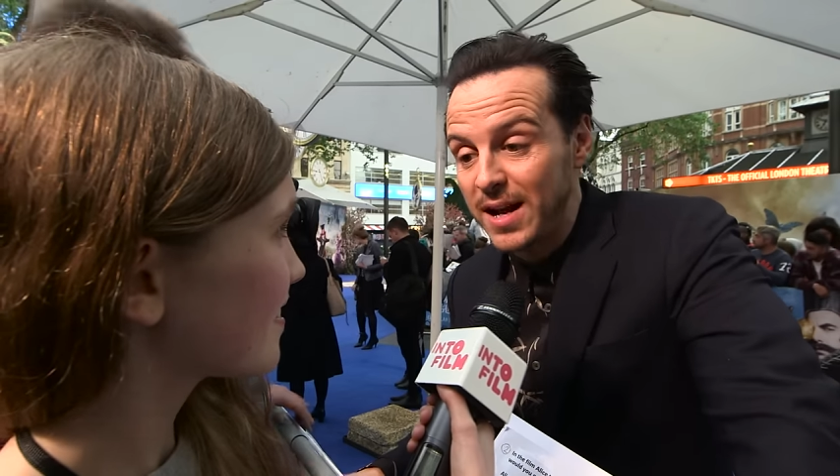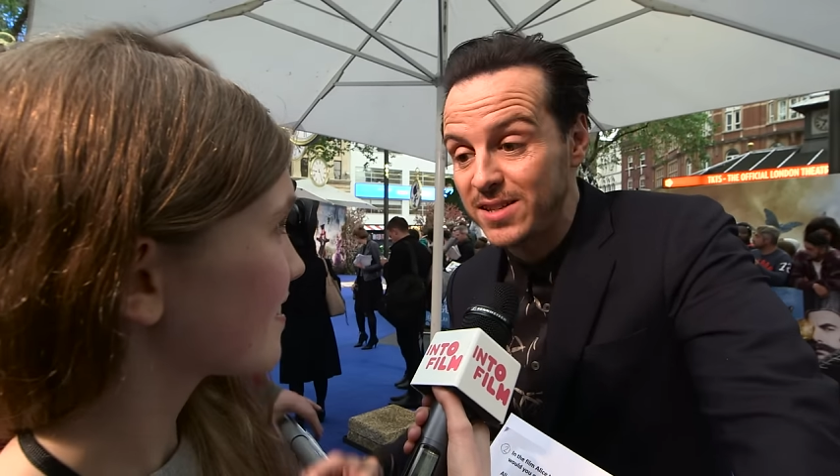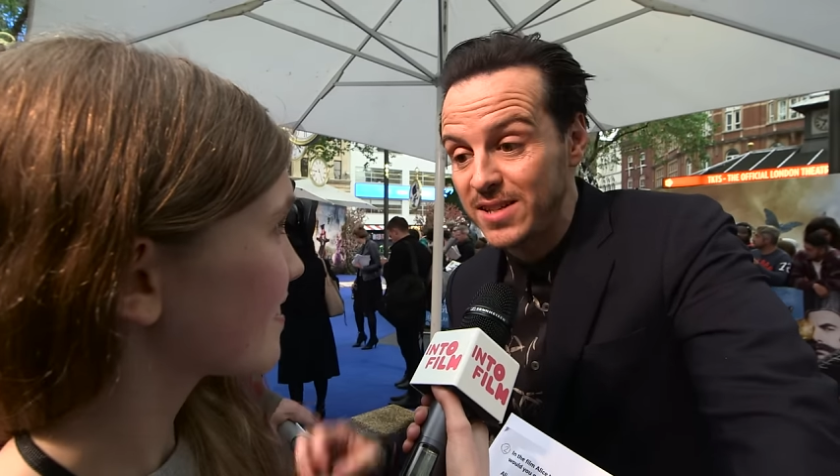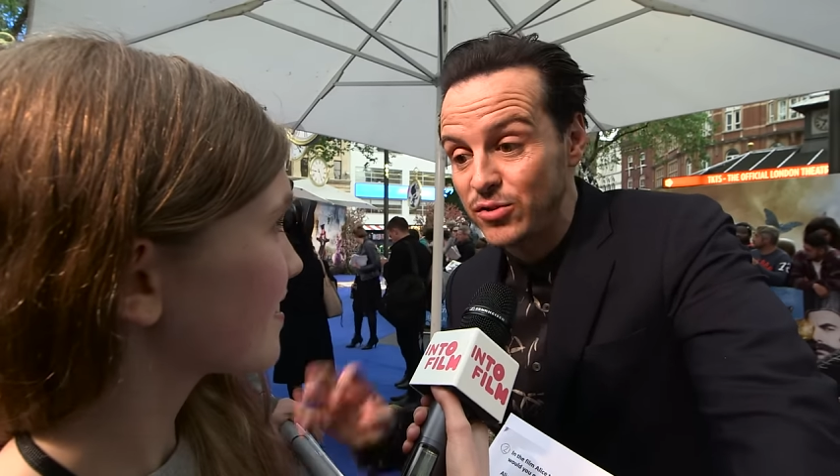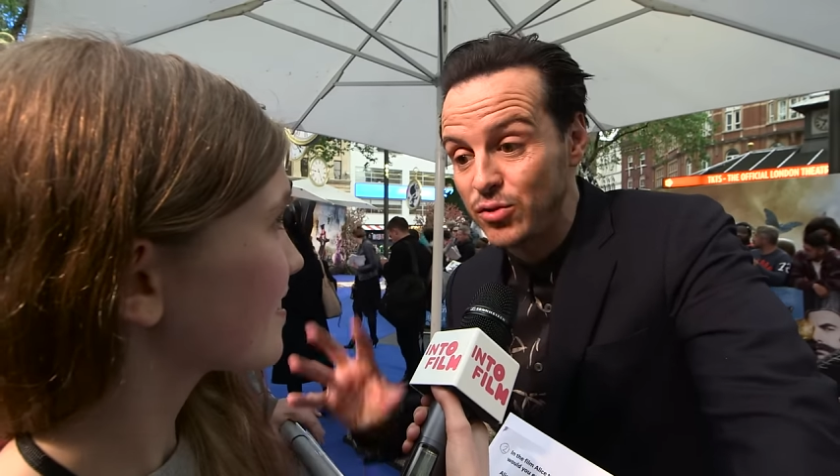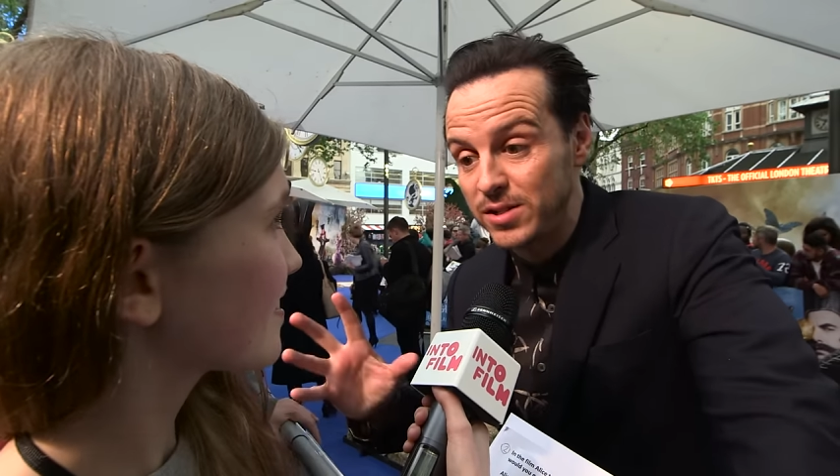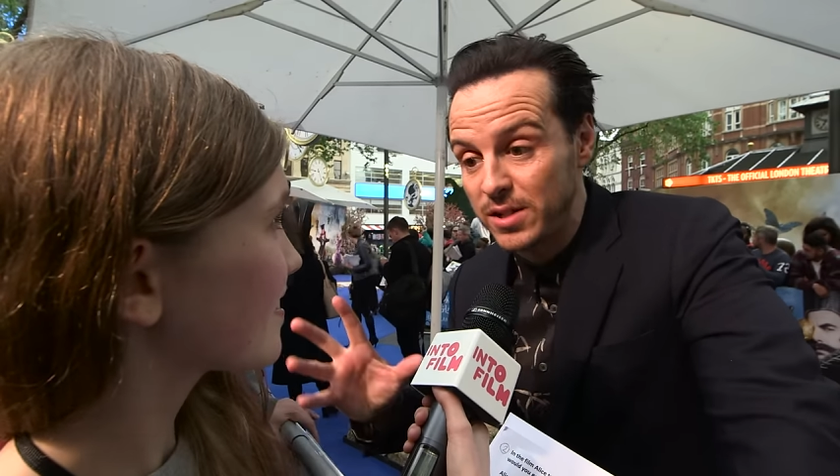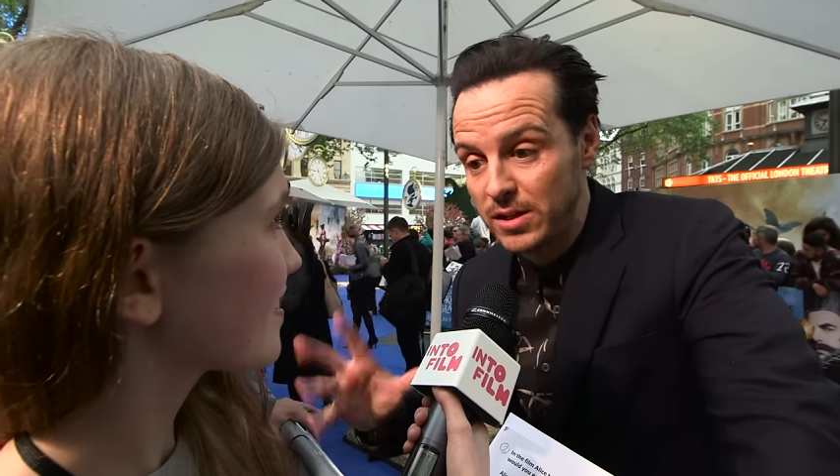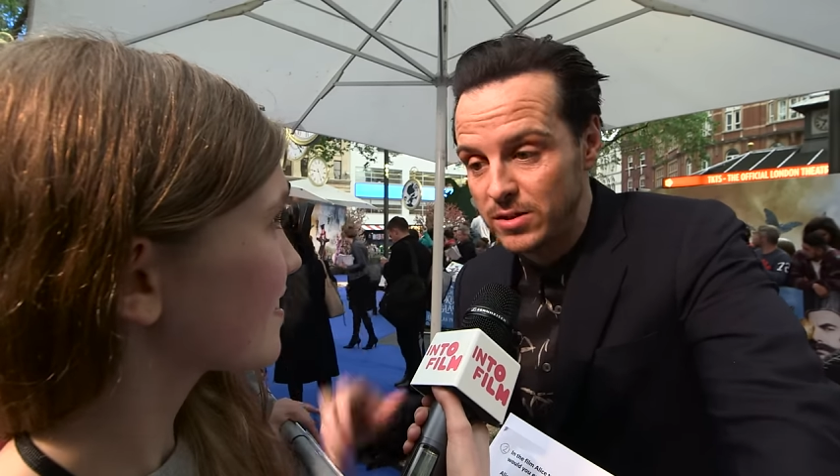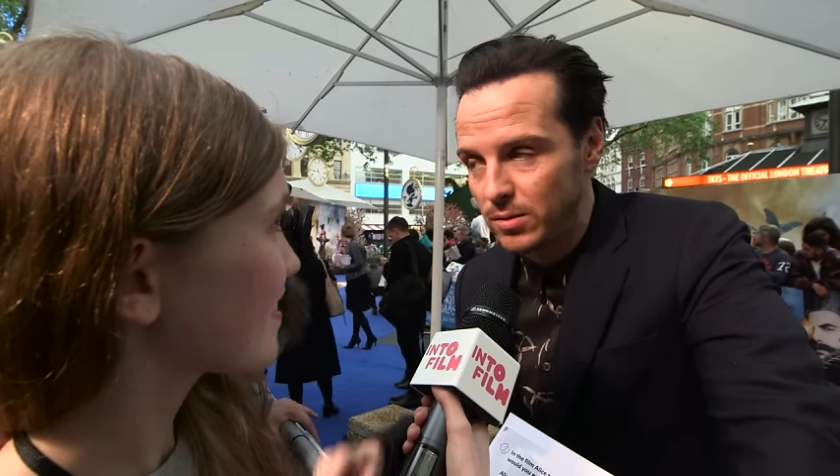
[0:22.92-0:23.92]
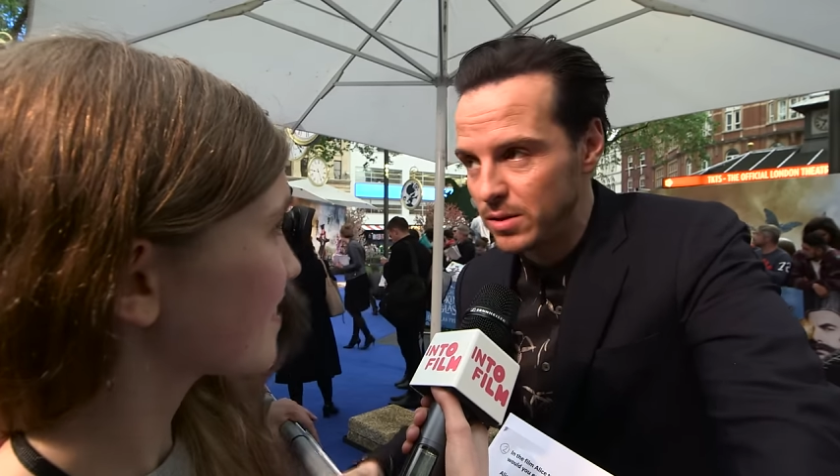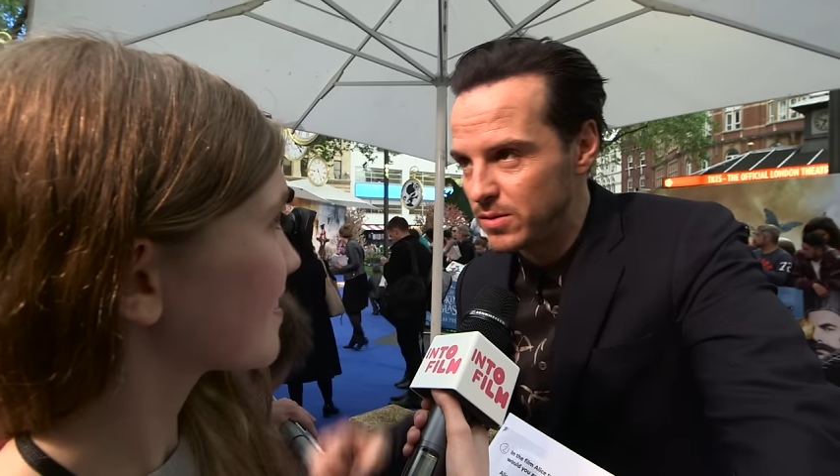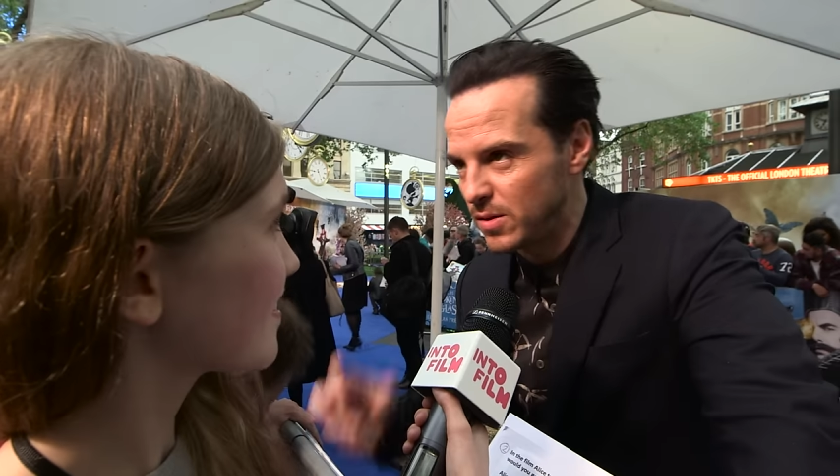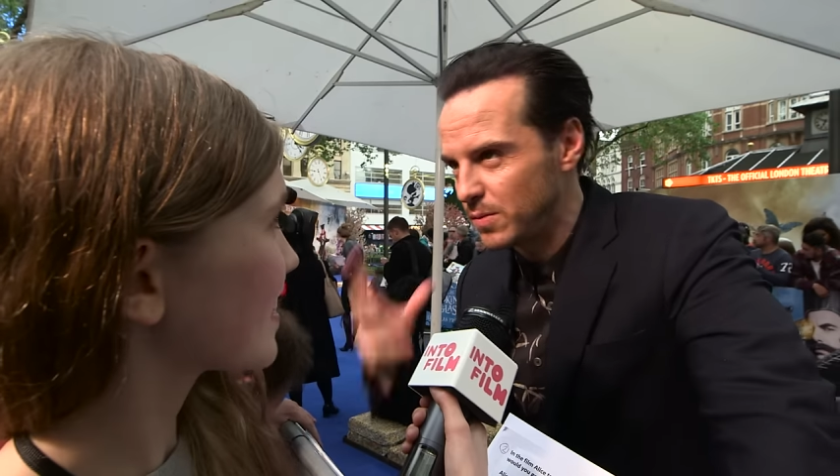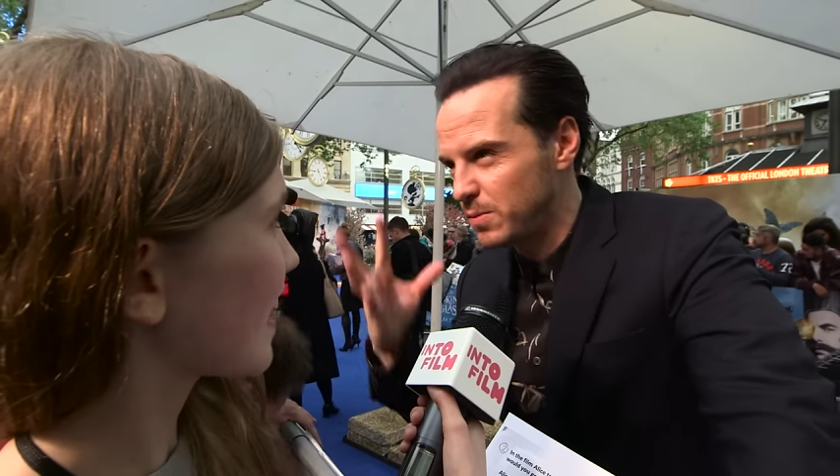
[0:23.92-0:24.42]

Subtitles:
eccentricity to it.